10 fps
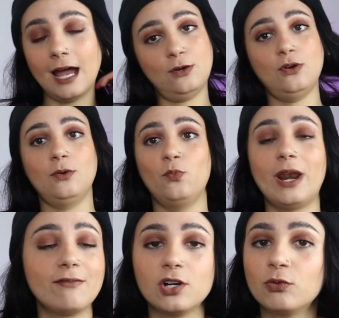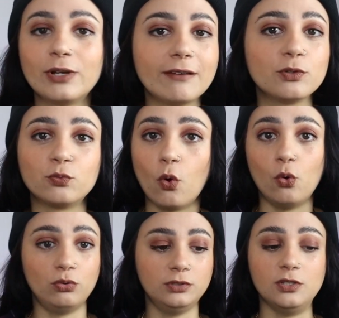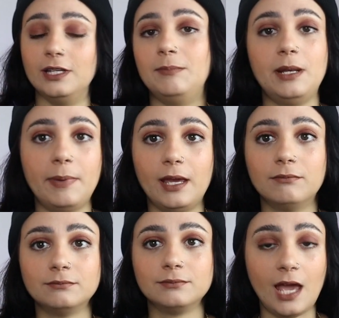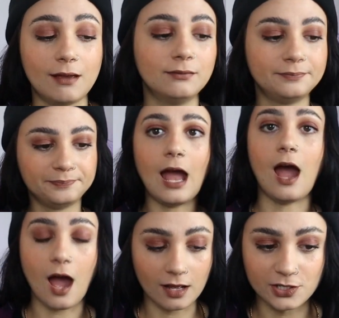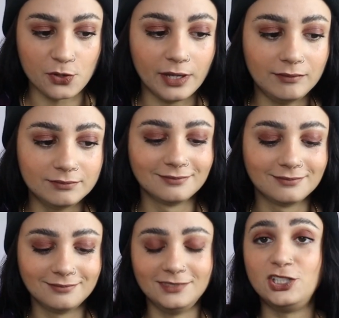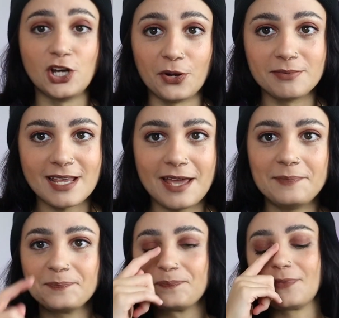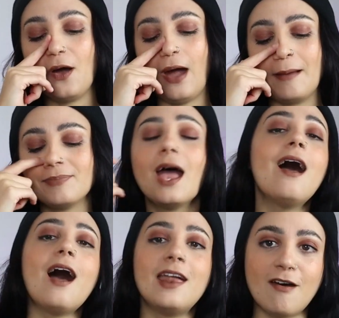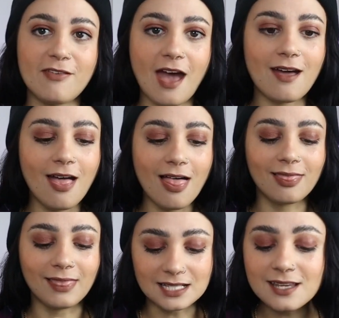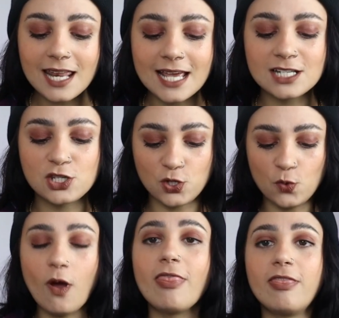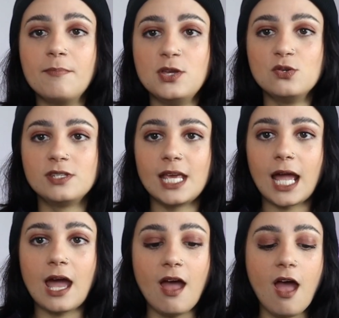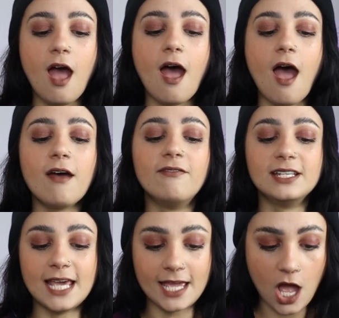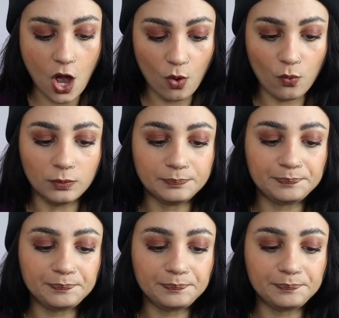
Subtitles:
I don't, whatever role you need me to be, okay? I'll do it. Do you know what I'm saying? Okay, enough of that. Let's get into the music video.